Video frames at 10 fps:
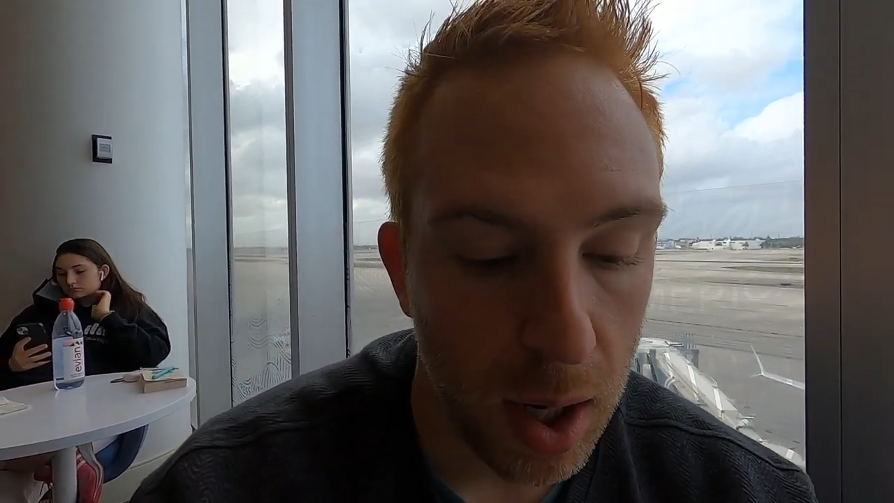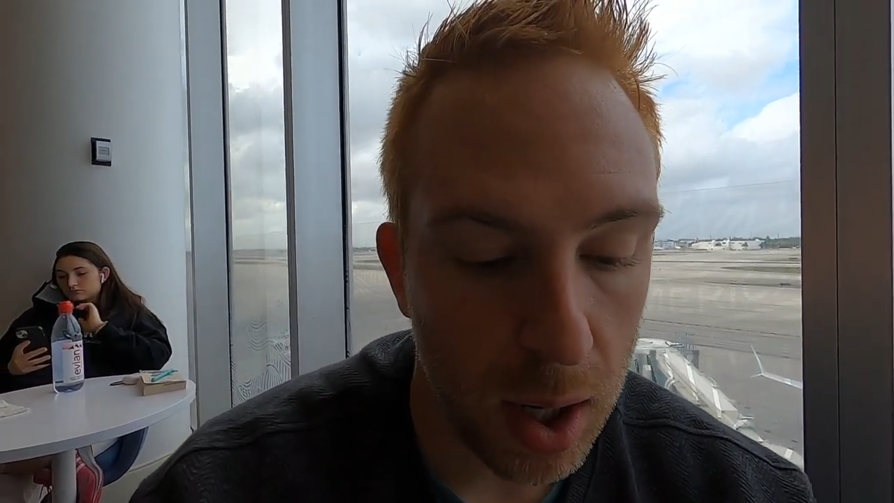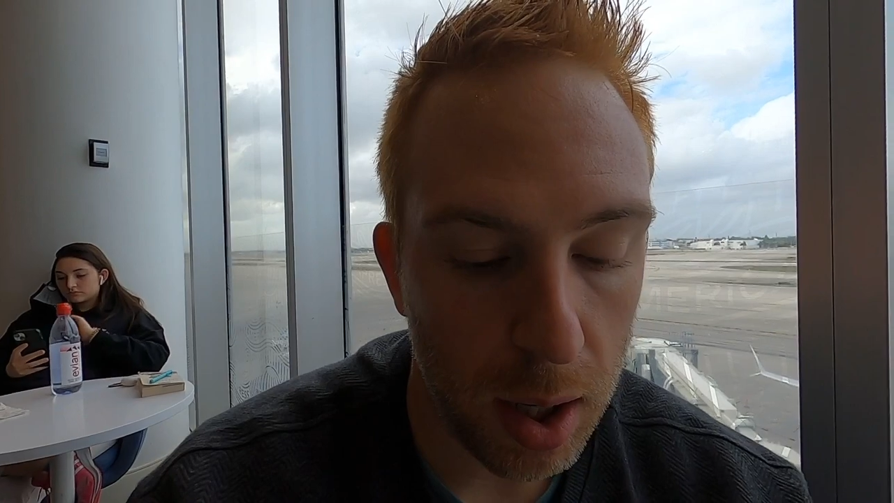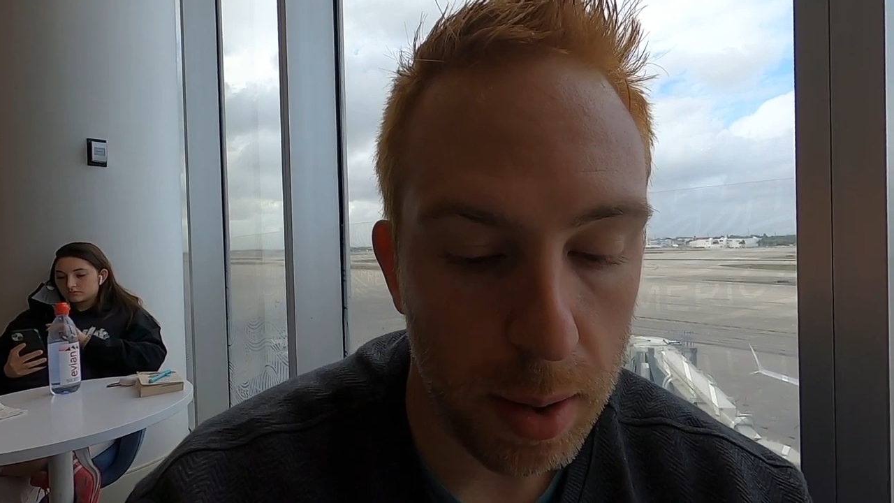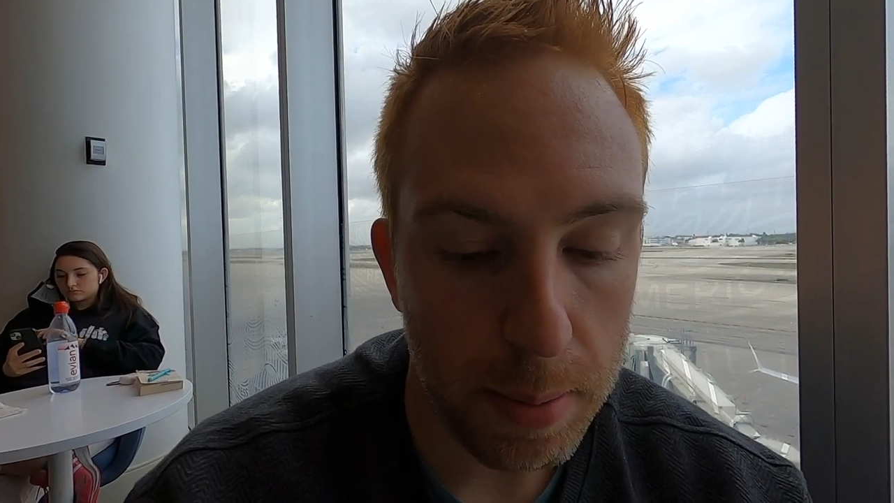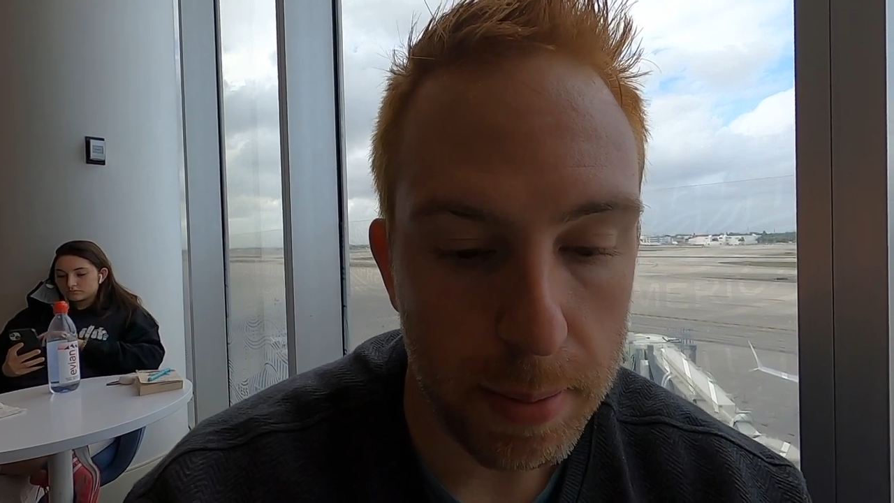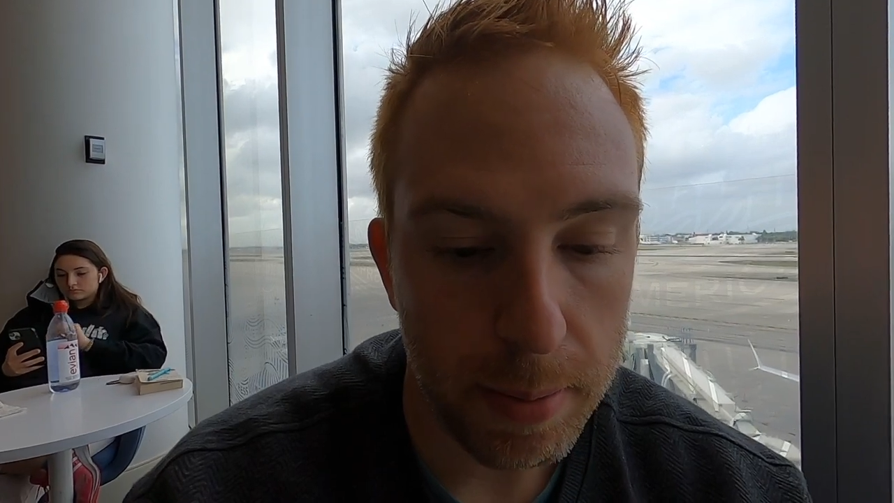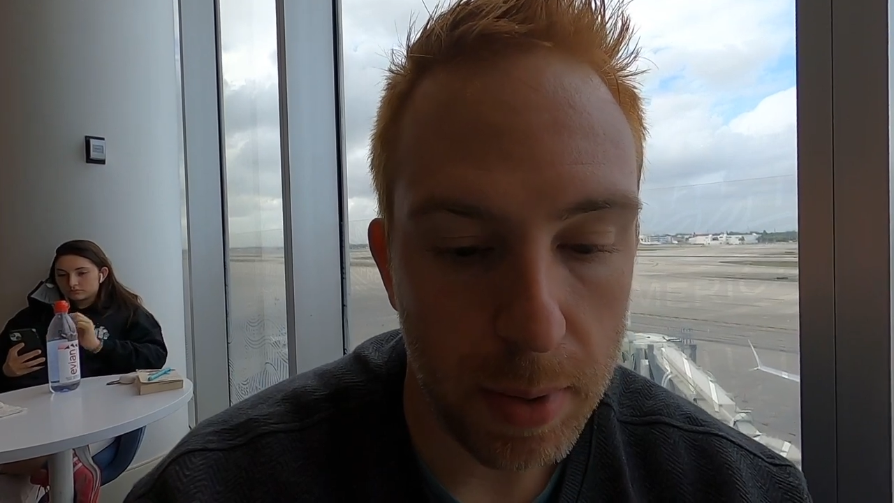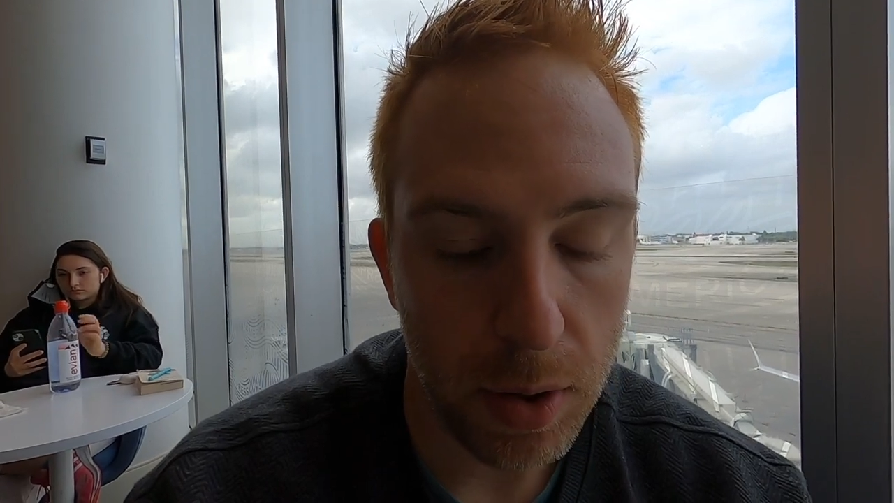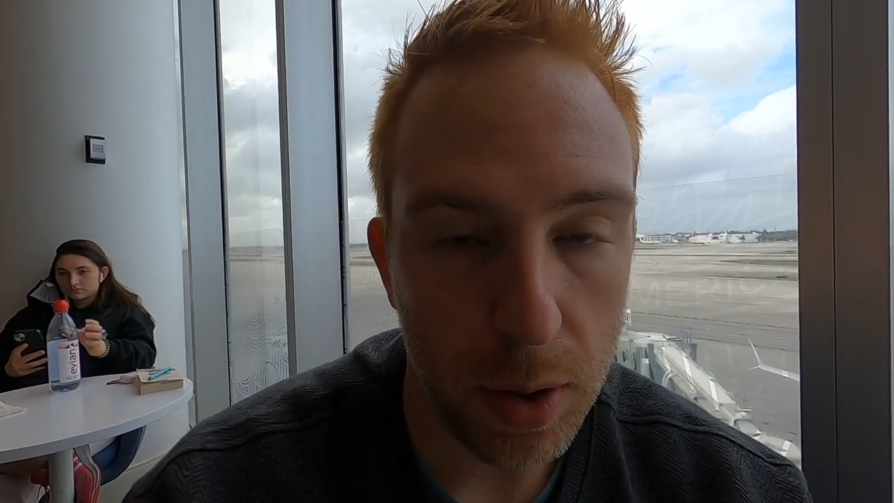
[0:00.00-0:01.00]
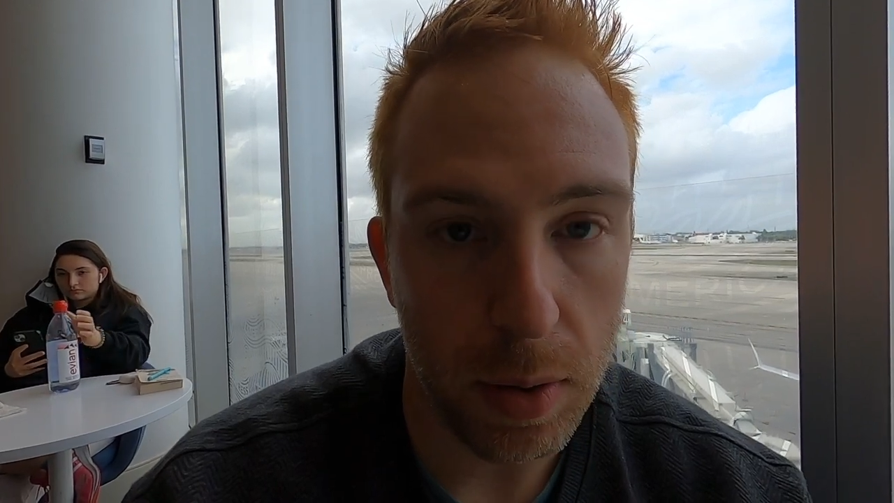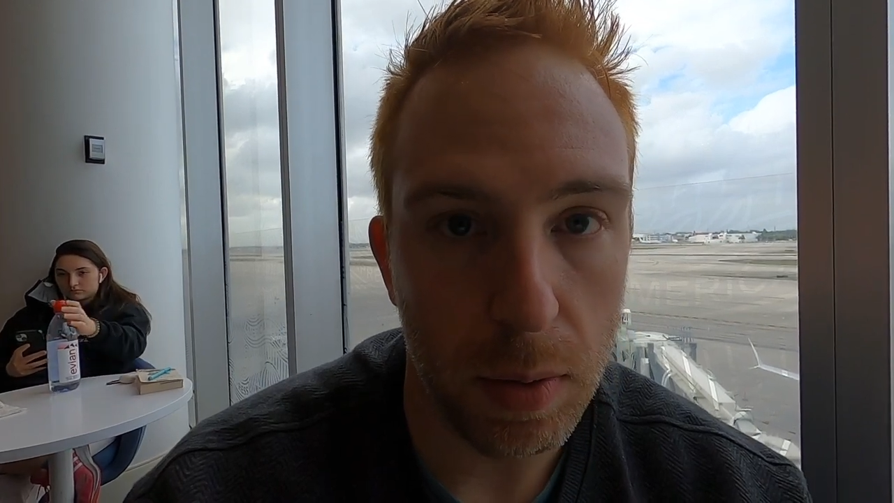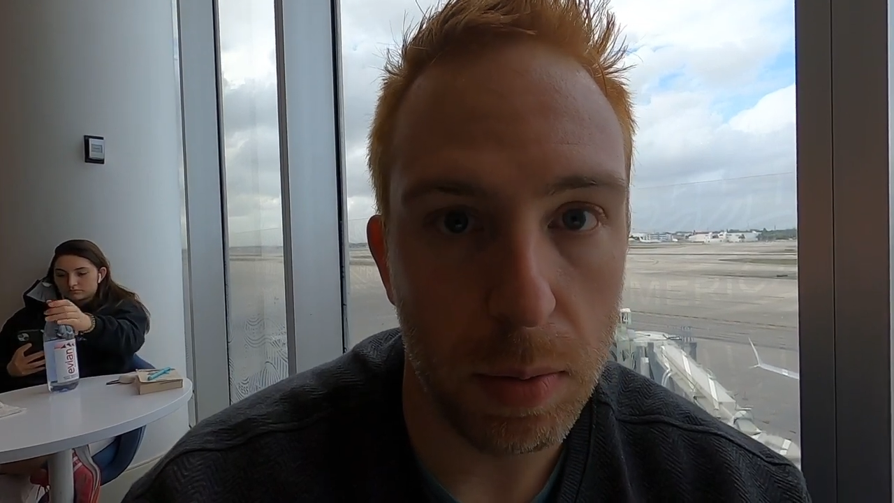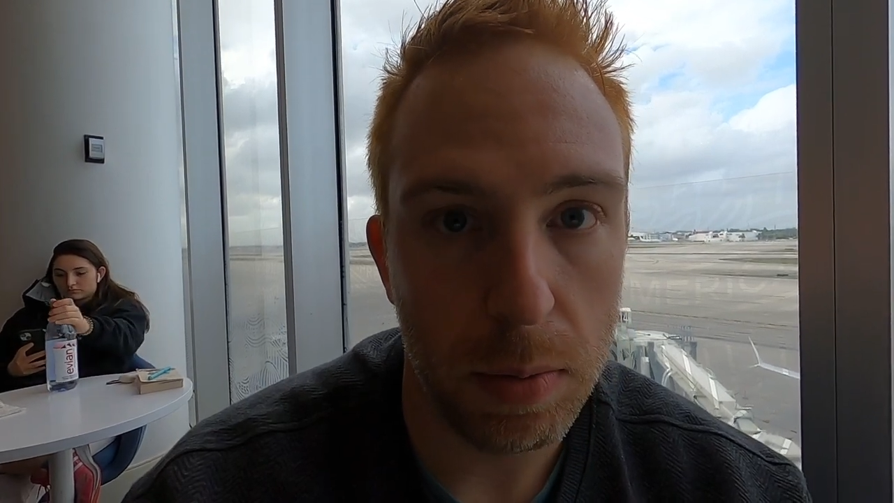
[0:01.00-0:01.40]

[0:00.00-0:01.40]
Although,